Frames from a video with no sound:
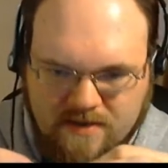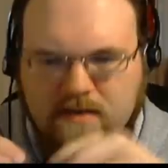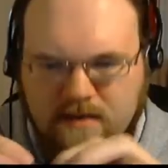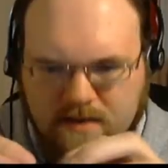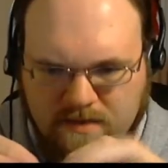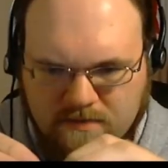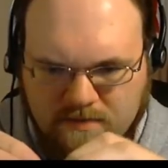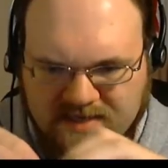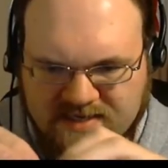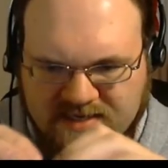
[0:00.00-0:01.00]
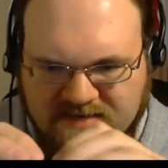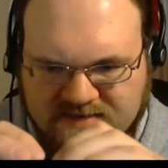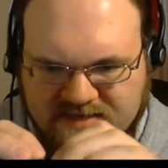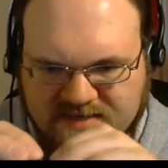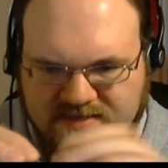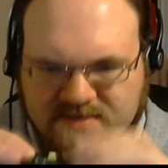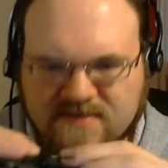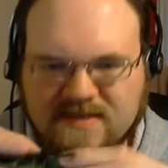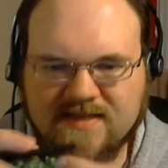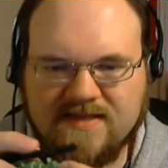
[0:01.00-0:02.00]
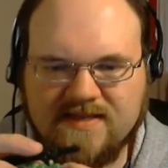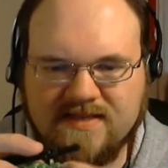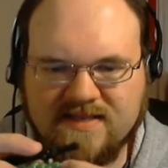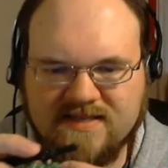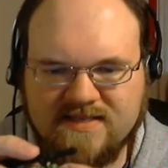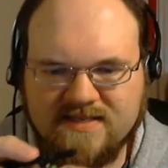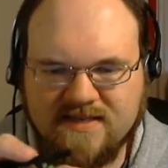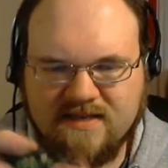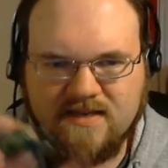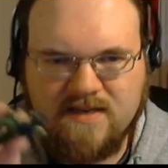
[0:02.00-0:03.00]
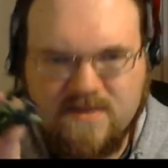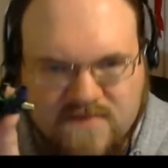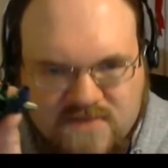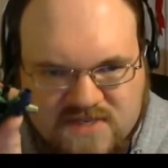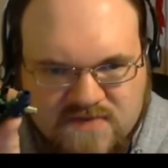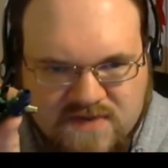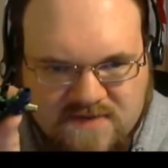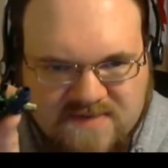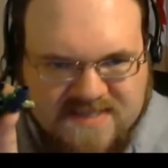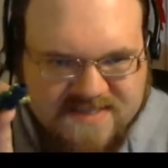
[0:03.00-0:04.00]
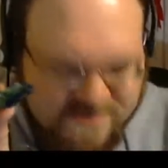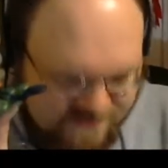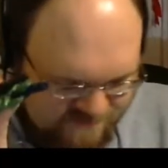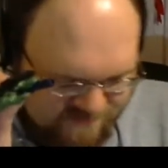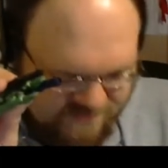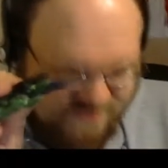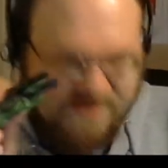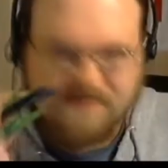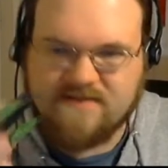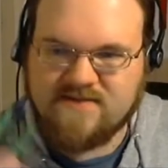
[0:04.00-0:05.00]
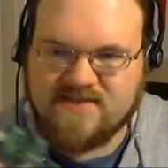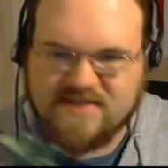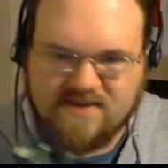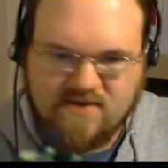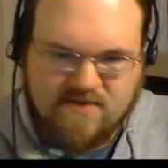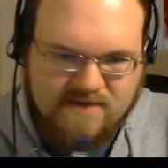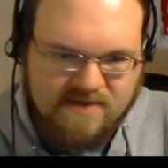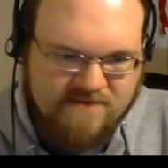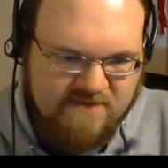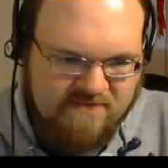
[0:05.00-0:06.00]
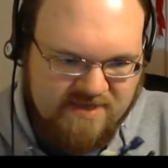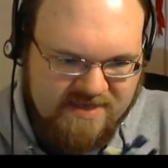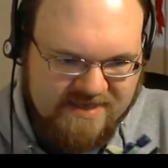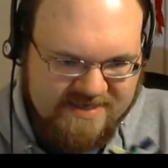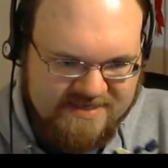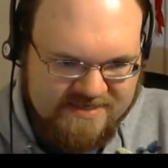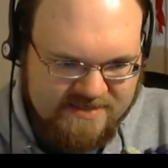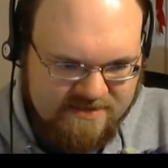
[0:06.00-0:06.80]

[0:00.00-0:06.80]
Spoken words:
Yeah, Blastoff's guns go like this, which is weird because they don't really, there's nothing holding them in place.